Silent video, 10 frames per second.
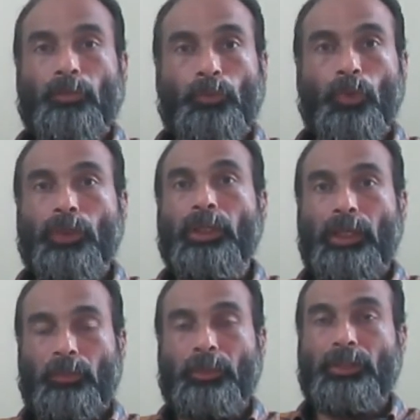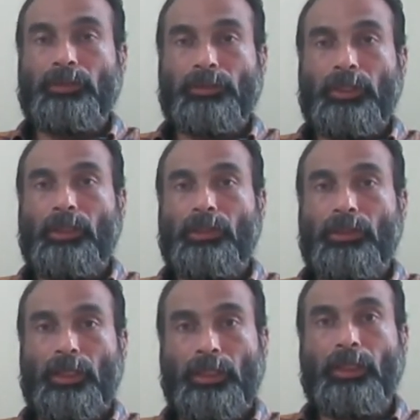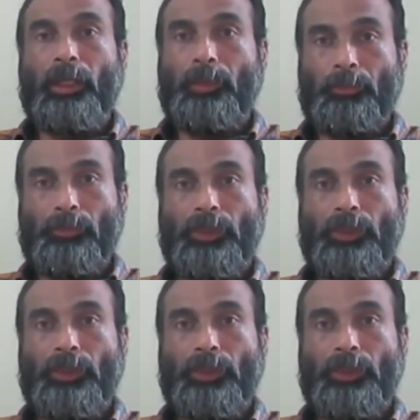more elements at a runtime,